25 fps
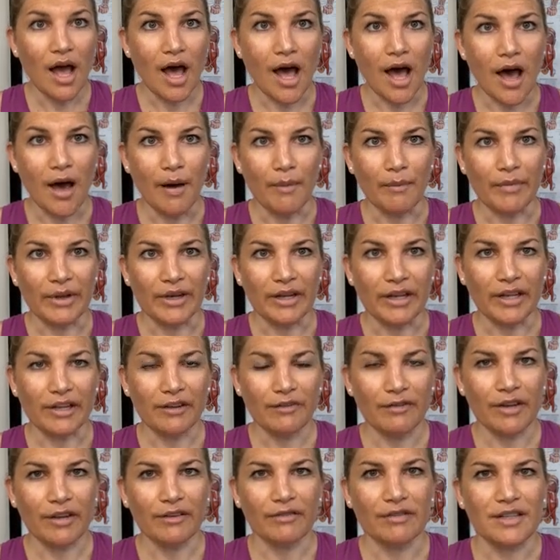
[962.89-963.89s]
And
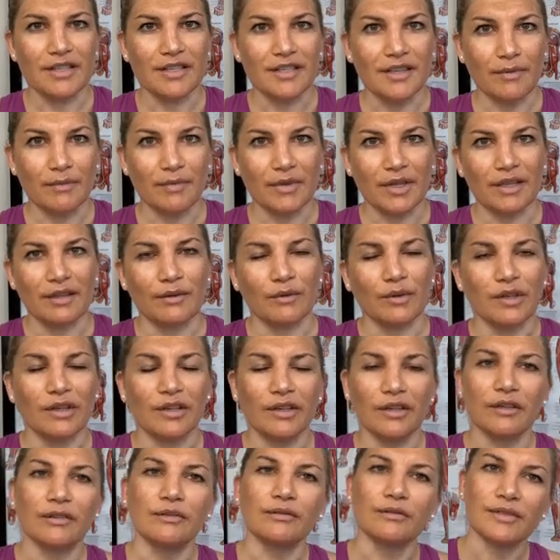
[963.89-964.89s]
even if it's something,
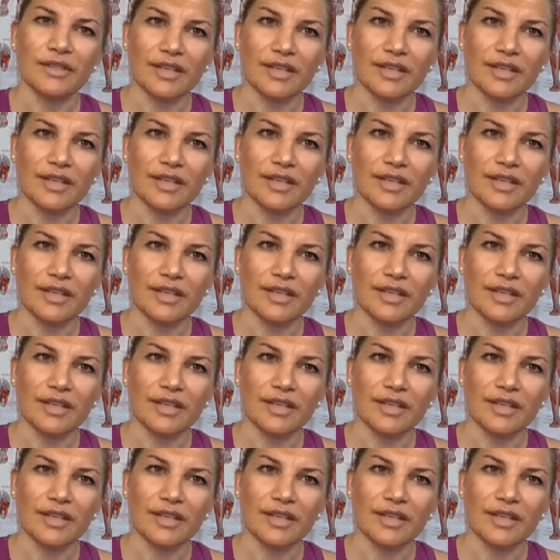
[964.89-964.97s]
you know,